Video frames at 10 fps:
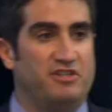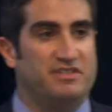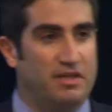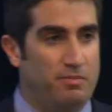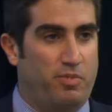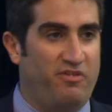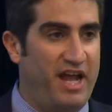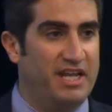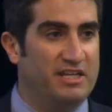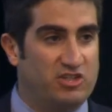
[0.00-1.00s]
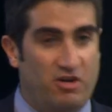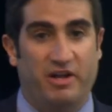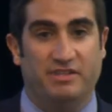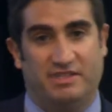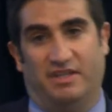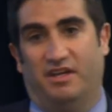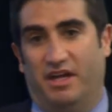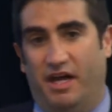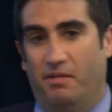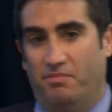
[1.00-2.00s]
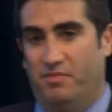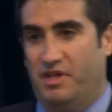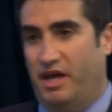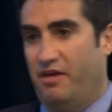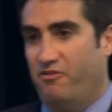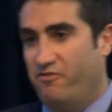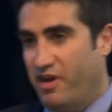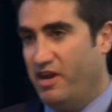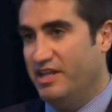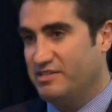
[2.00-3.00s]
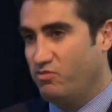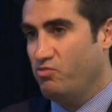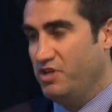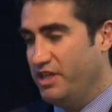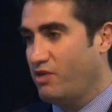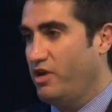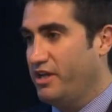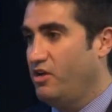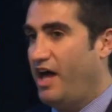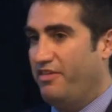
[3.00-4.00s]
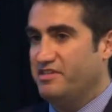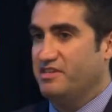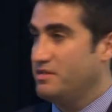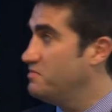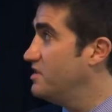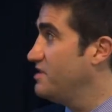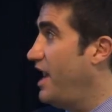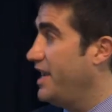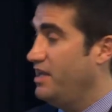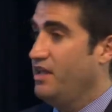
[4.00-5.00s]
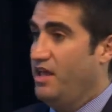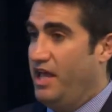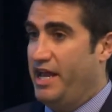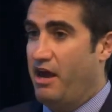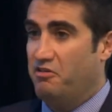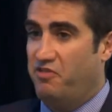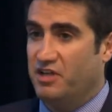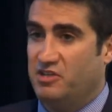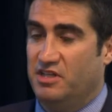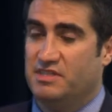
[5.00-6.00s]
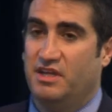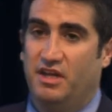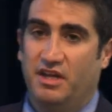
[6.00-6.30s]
just to provide insurance. Um, uh, very, it's really critical how the system's designed and how it functions.